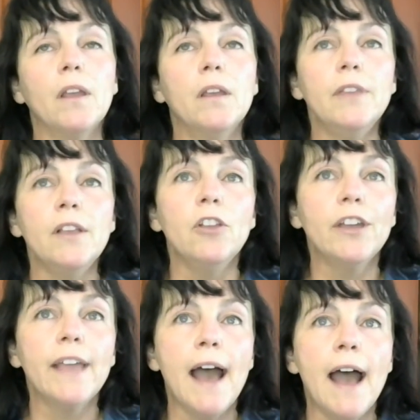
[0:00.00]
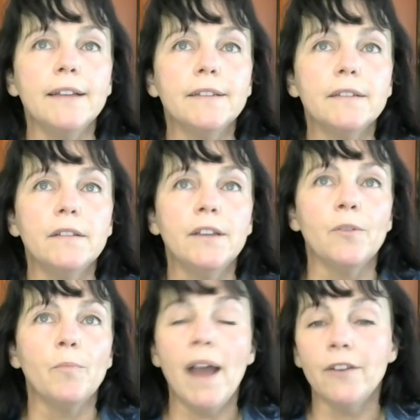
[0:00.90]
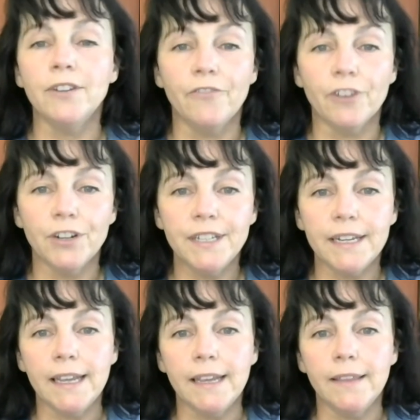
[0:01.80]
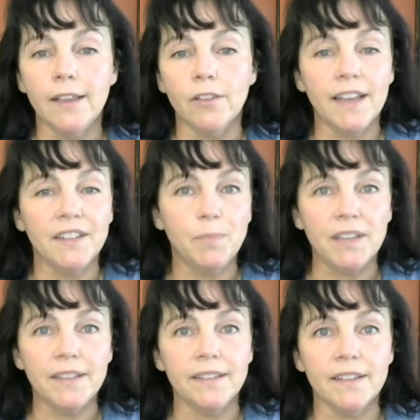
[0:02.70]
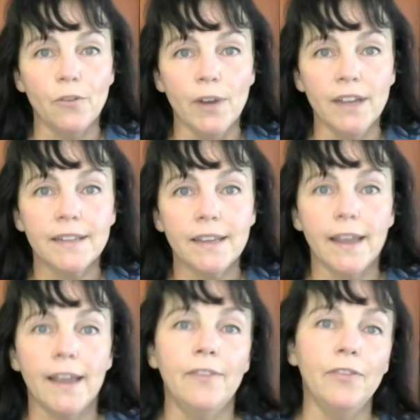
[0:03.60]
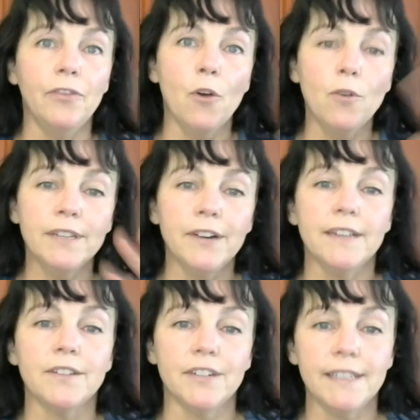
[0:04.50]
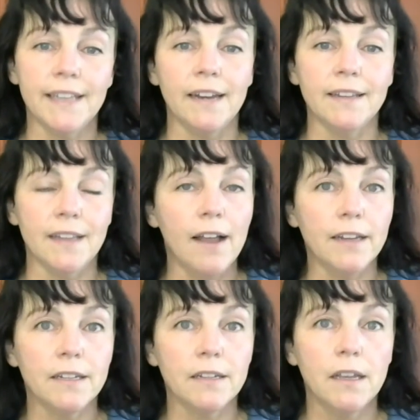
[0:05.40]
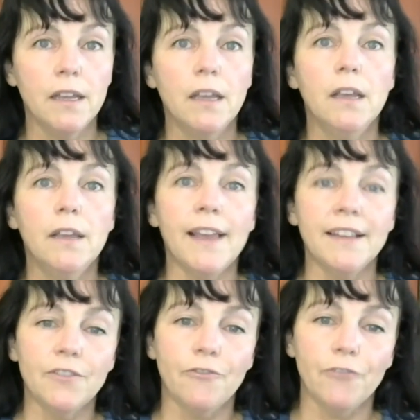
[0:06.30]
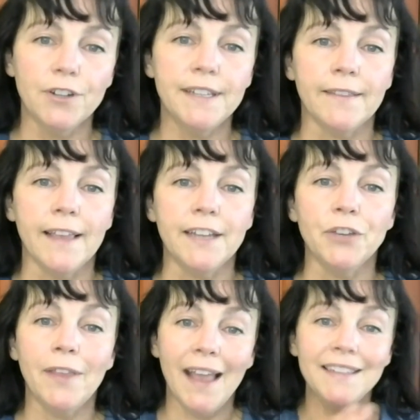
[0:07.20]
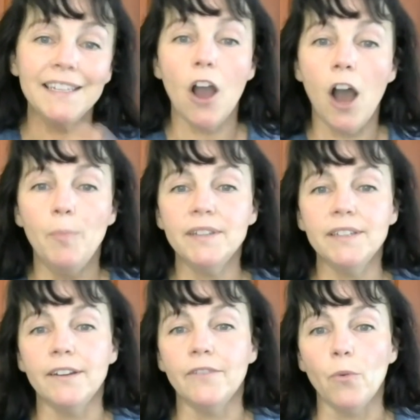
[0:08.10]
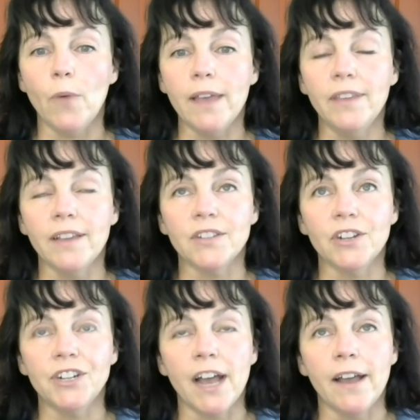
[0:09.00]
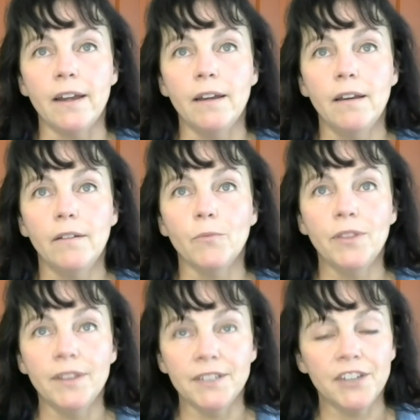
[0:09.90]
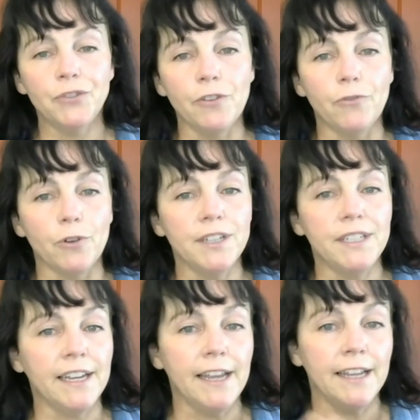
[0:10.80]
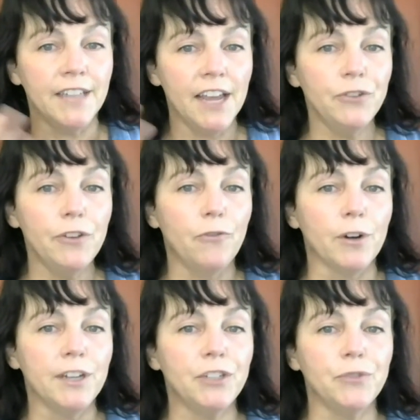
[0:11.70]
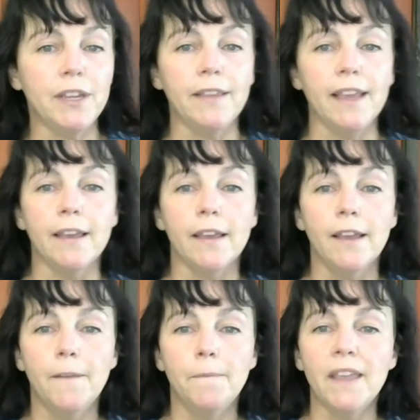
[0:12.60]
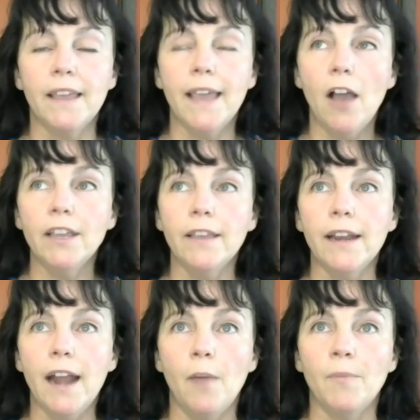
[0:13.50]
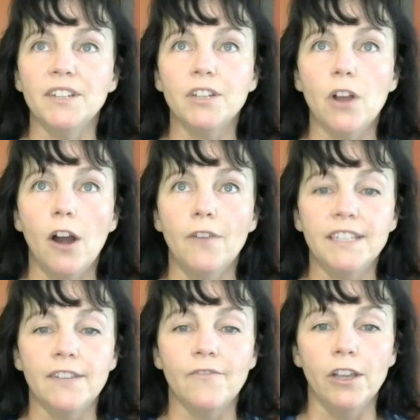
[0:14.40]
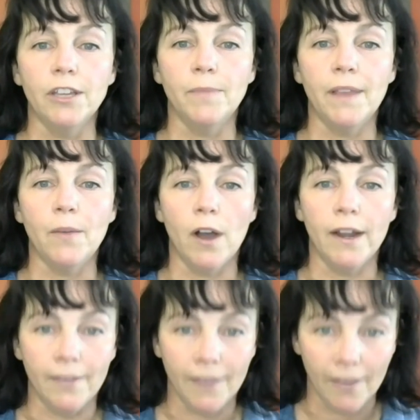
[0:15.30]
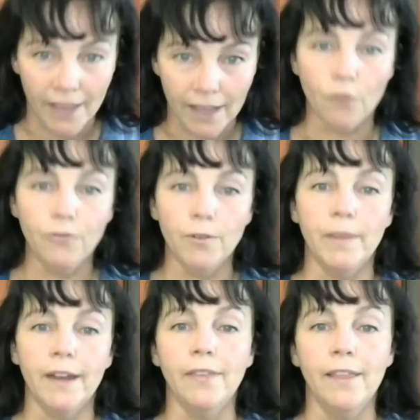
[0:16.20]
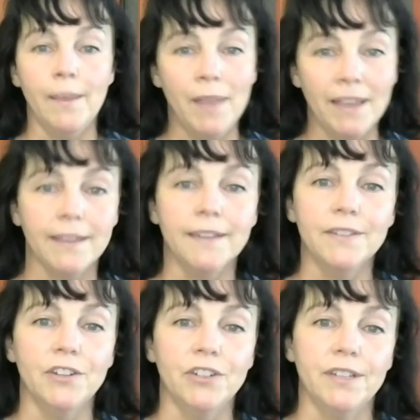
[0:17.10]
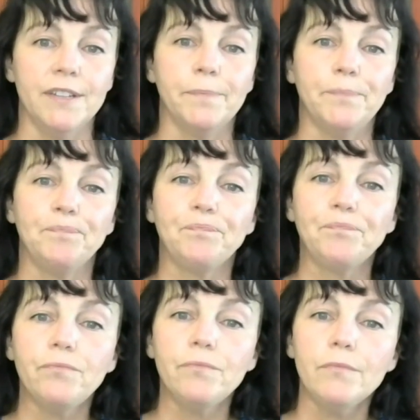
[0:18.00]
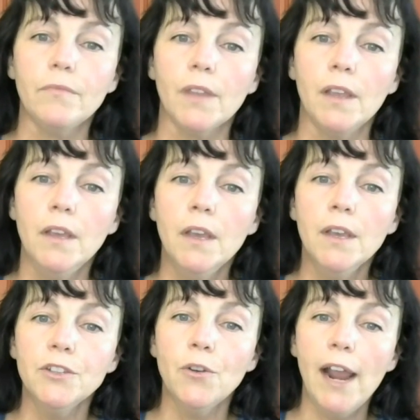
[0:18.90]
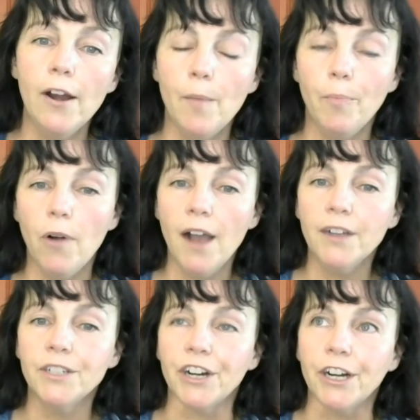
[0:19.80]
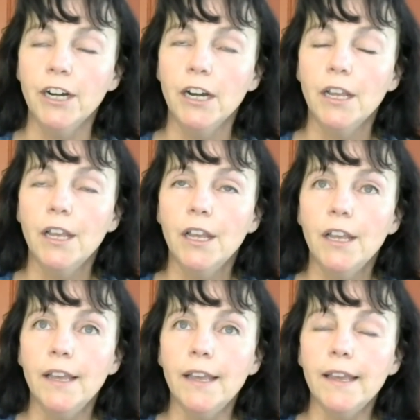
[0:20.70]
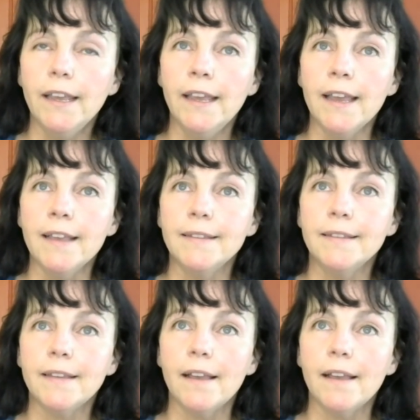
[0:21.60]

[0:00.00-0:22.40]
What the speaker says: they look at, you know, biodiversity, they look at species at risk, and those areas are set aside. That's the first thing they do. And that's the opposite of the way things are done with industrial forestry. Industrial forestry, they calculate how much harvesting volume they want, and then they go from there. Then they make the decisions. So Harrop Proctor is